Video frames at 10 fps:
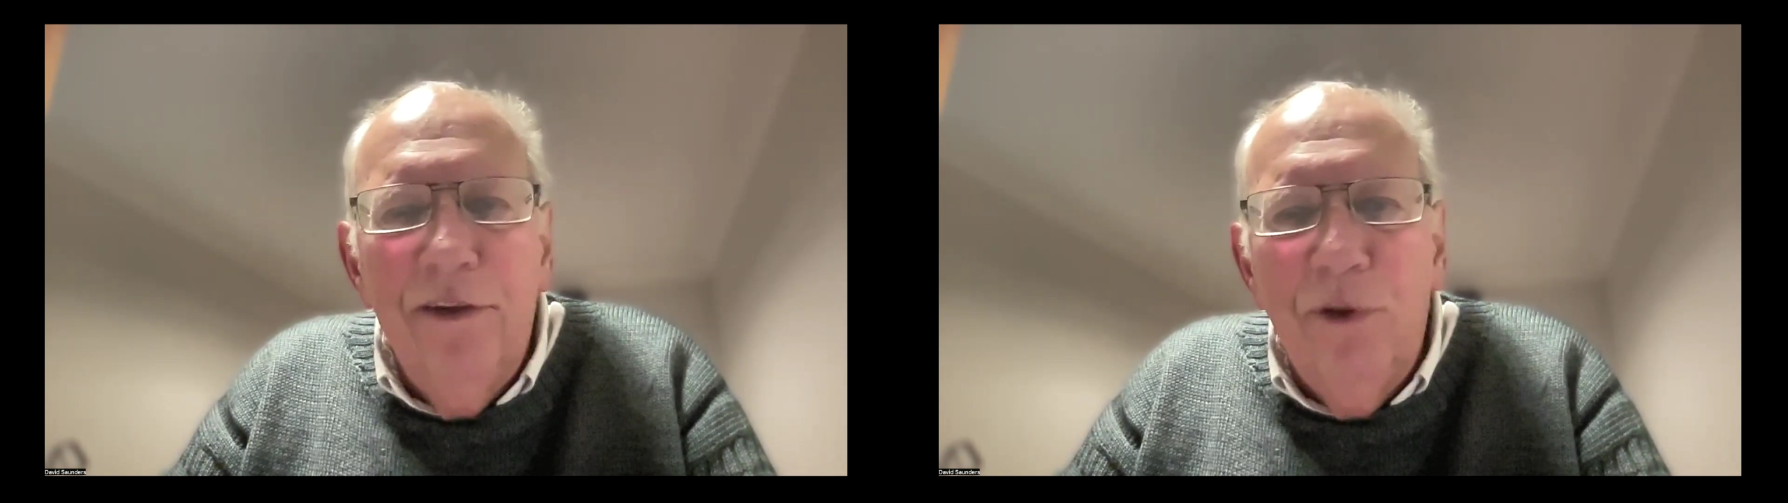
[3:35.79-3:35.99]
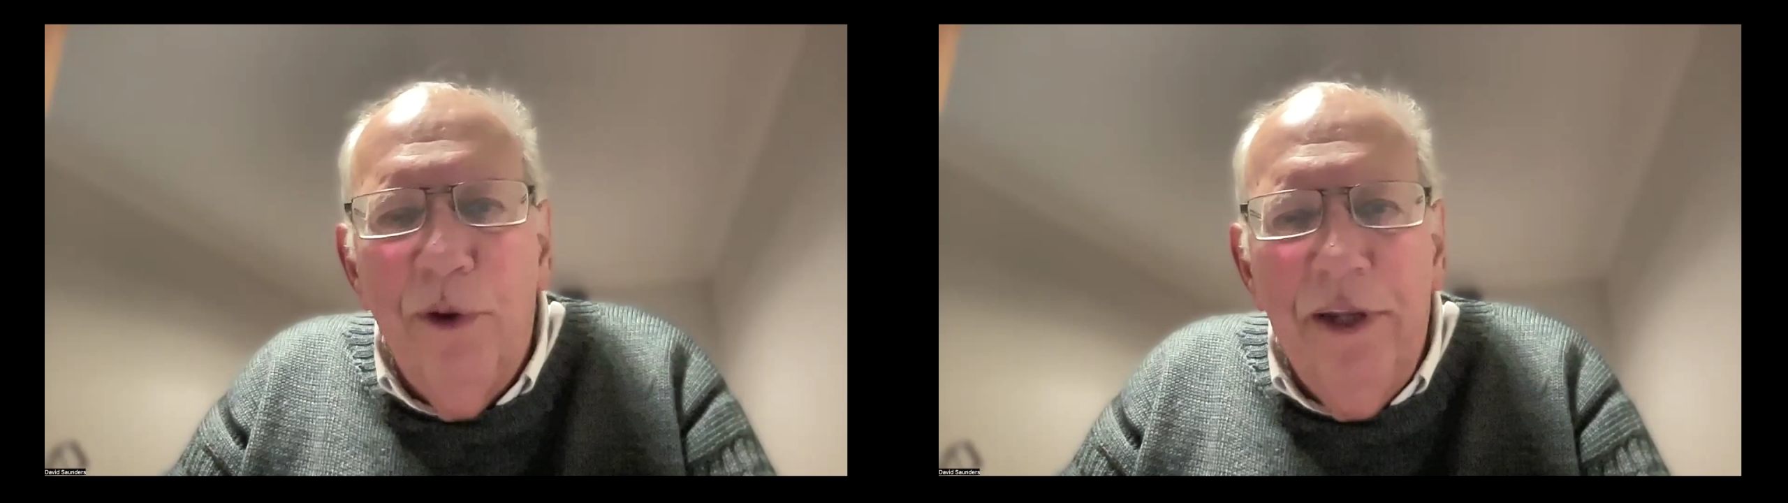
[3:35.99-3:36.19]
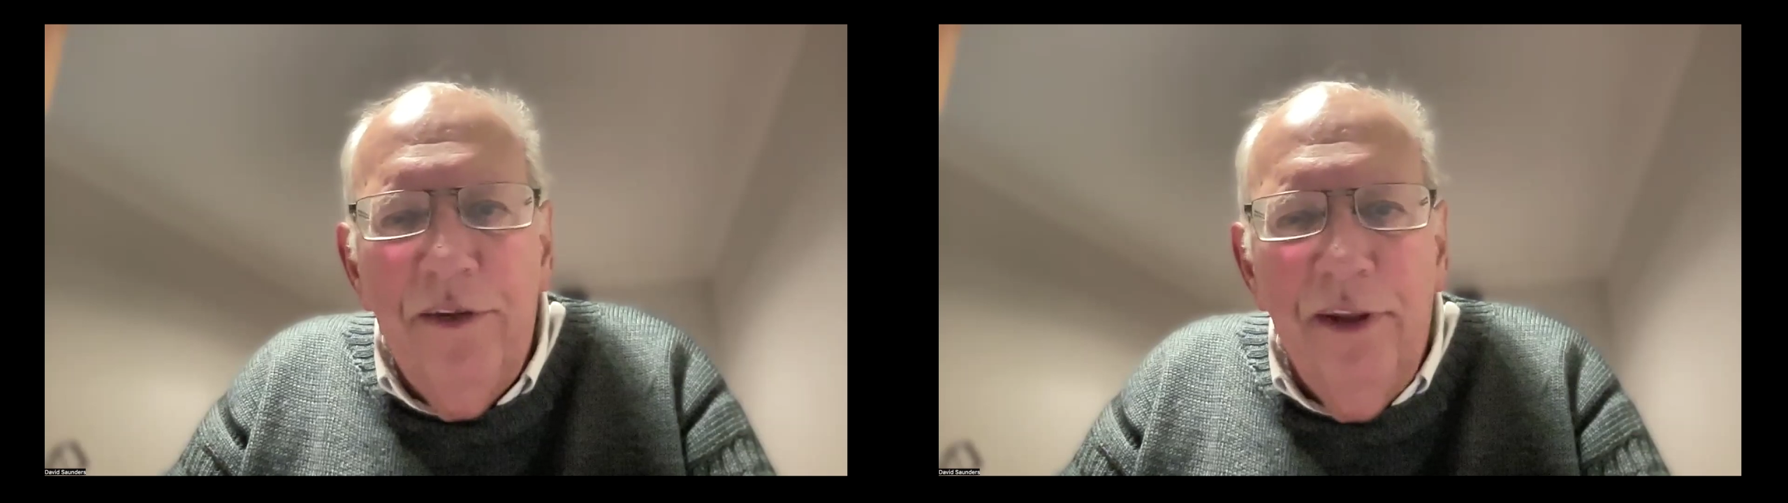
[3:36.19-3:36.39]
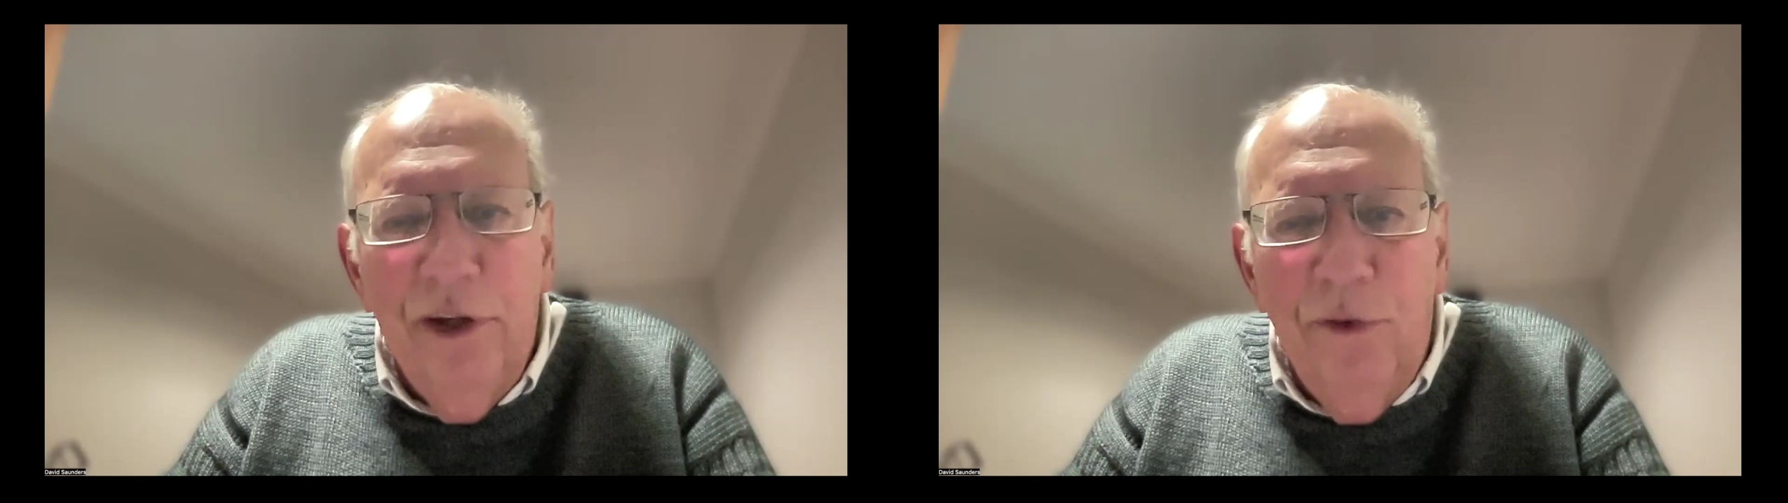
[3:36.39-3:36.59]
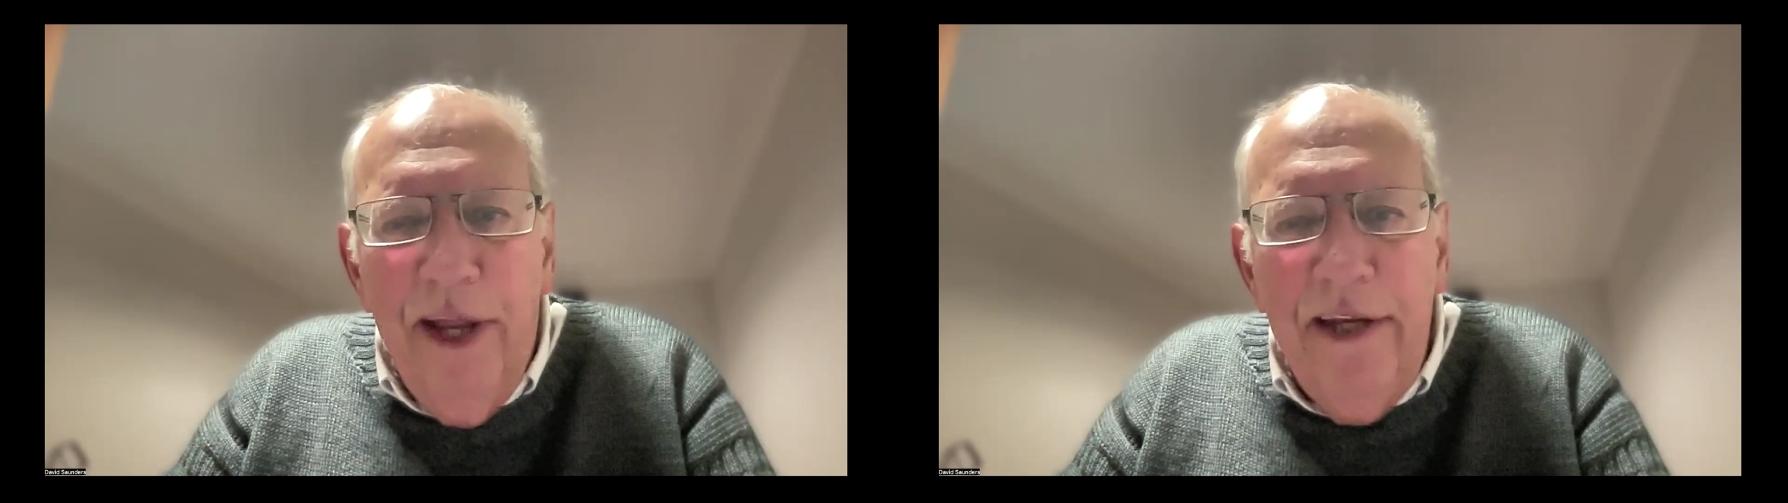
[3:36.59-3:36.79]
talking to the
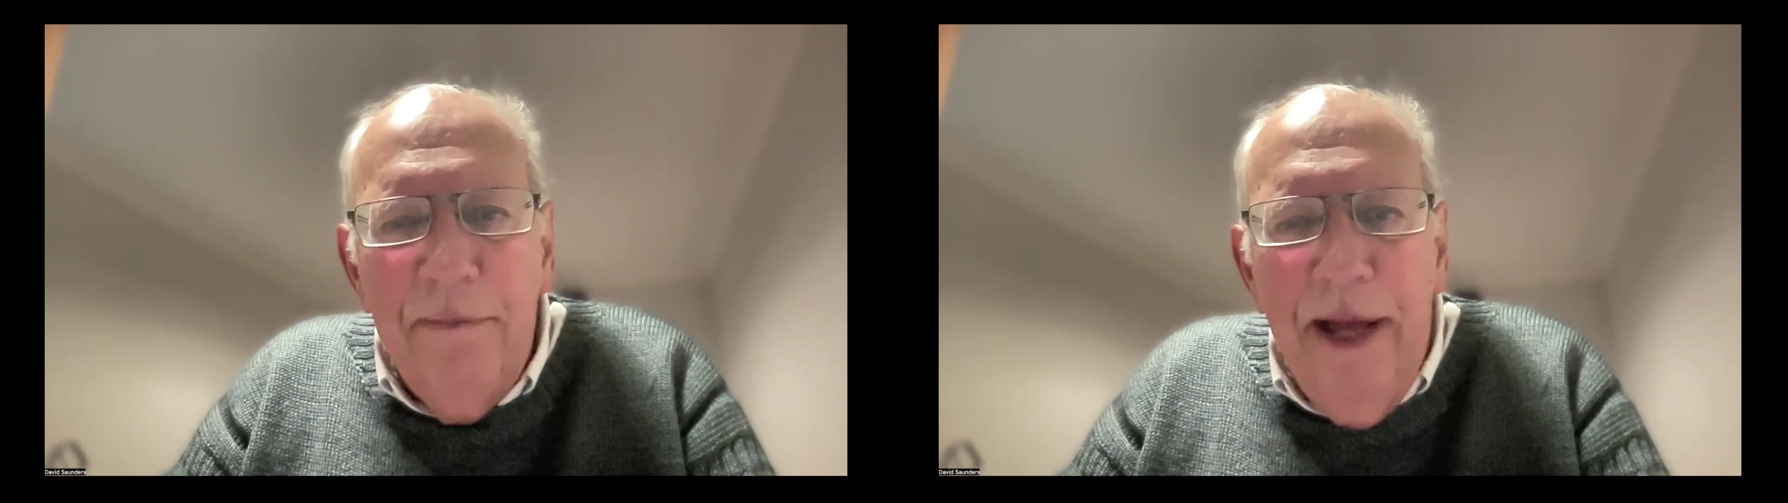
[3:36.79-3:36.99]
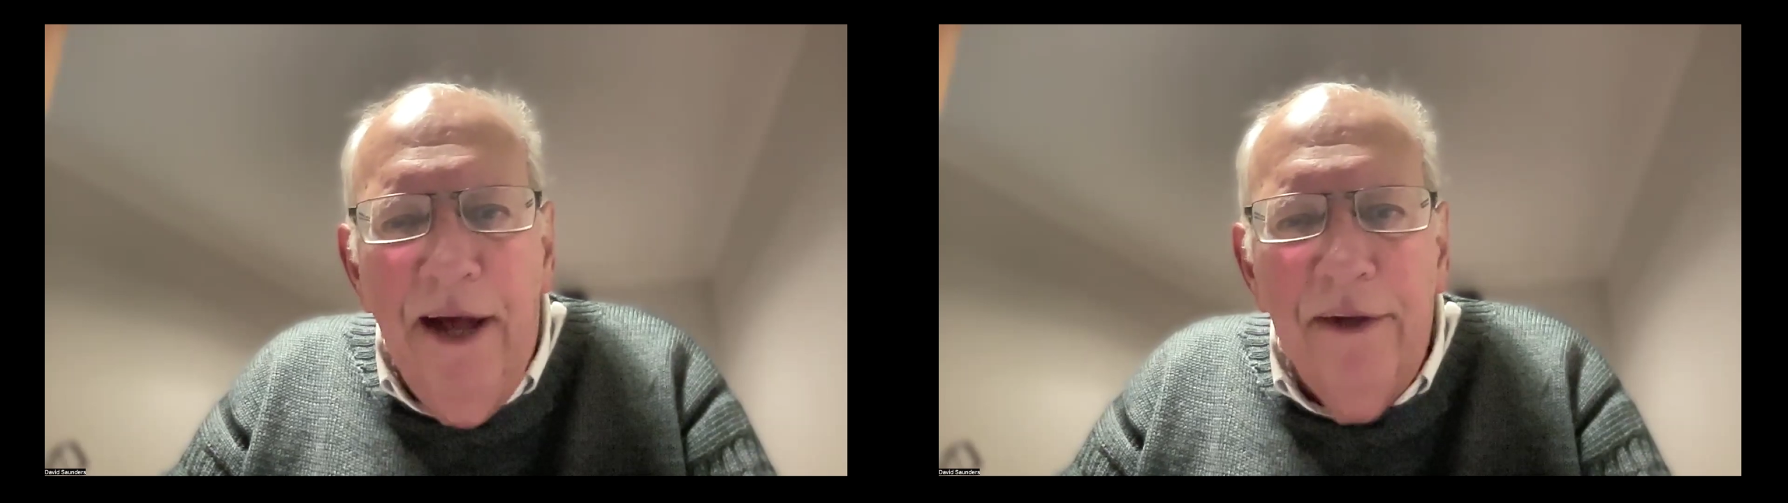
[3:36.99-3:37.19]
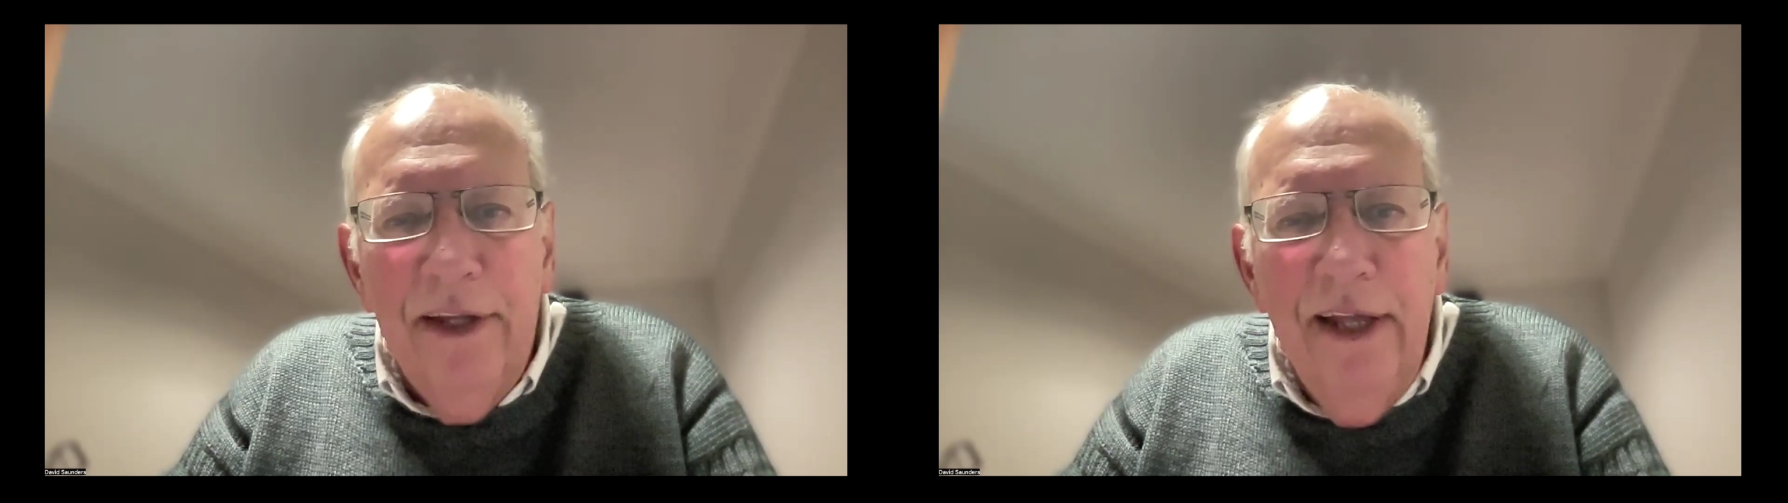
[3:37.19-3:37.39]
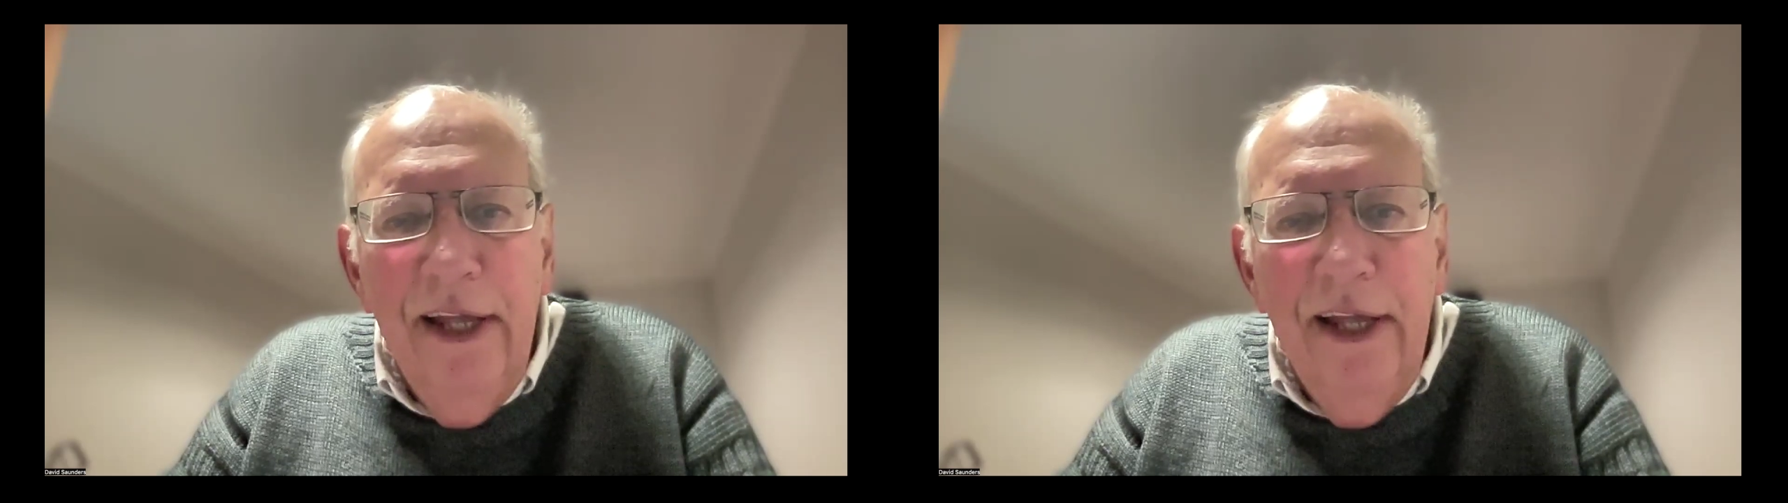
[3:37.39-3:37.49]
grid about